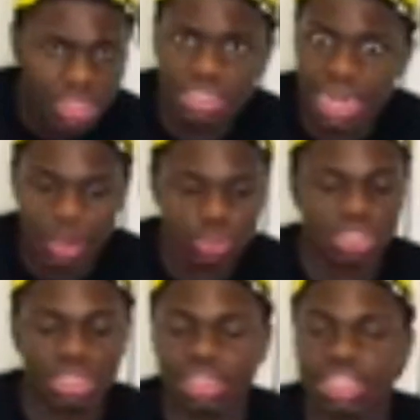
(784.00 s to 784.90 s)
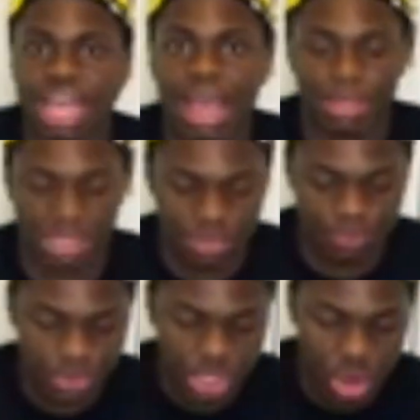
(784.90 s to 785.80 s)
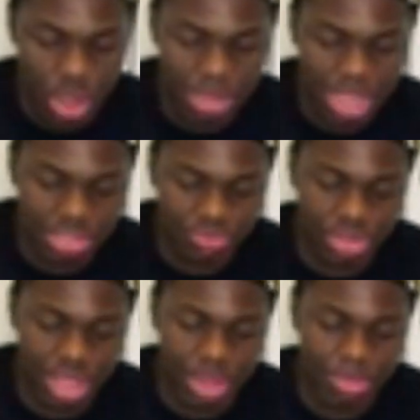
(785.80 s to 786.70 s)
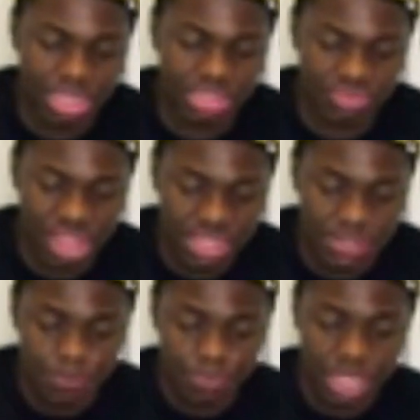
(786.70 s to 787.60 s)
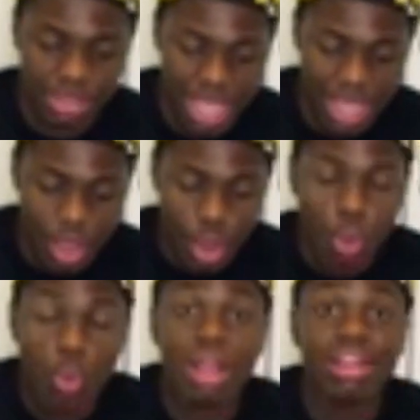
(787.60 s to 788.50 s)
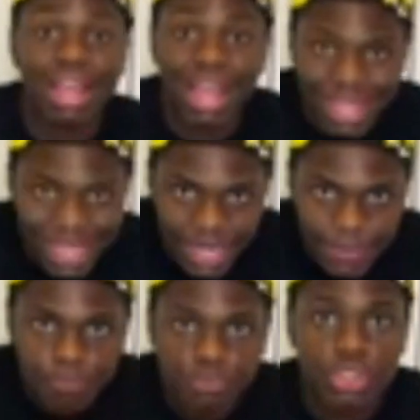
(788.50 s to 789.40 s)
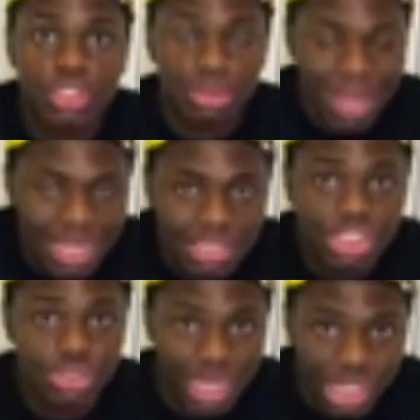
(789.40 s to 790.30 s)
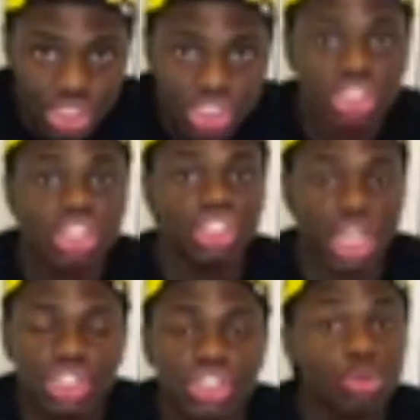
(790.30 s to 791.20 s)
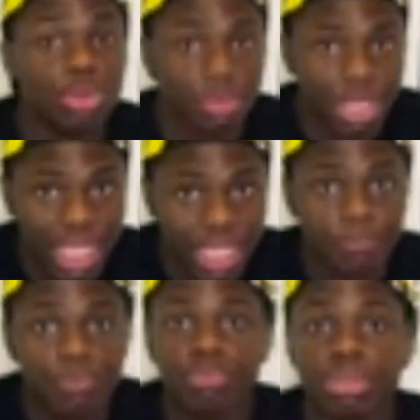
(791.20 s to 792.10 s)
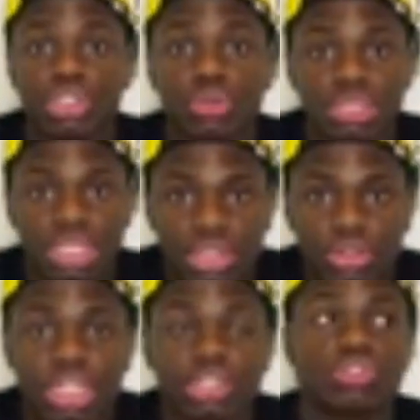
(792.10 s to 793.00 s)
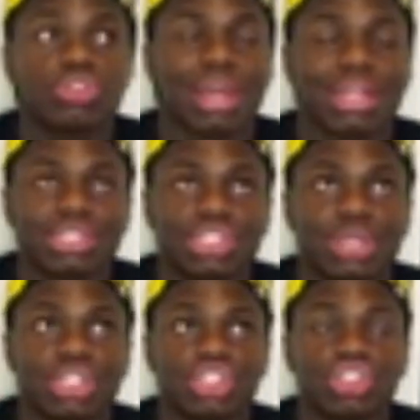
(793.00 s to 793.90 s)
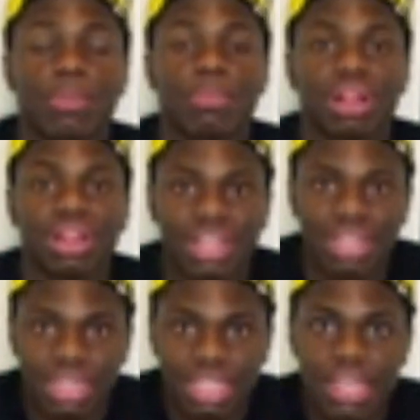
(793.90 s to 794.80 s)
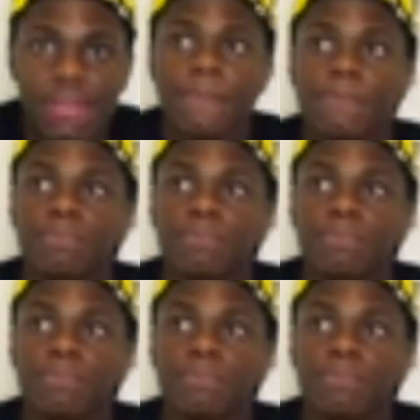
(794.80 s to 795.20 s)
Now suddenly this happens and, you know, I'm allowed to feel that way because of this and that. Like, I get it. Traumatic situations can change a human being, but don't sit there and let those traumatic situations completely